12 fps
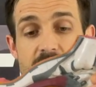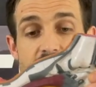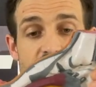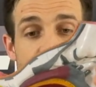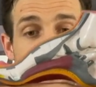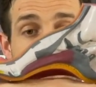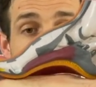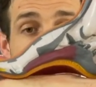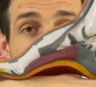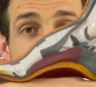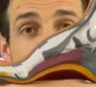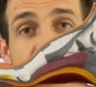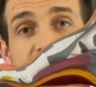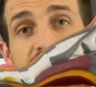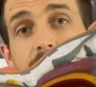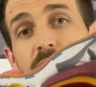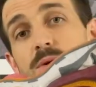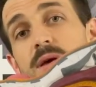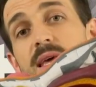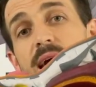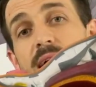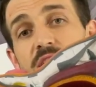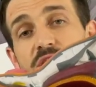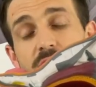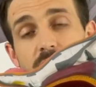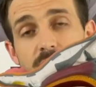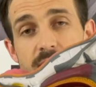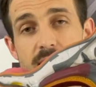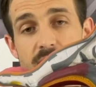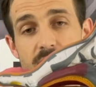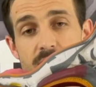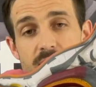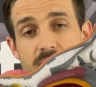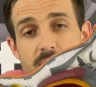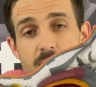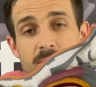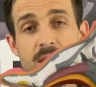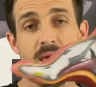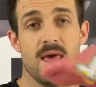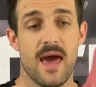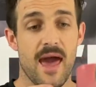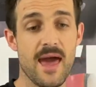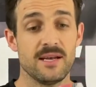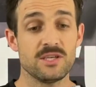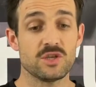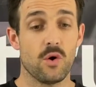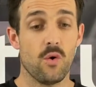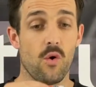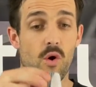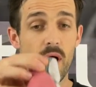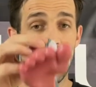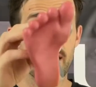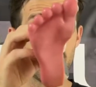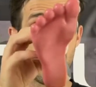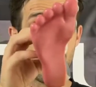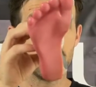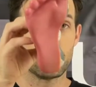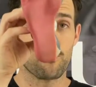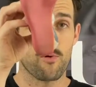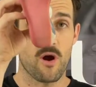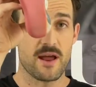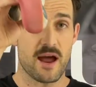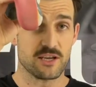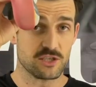So a little bit of real estate between the arch and the ground through there, and or a underpronator.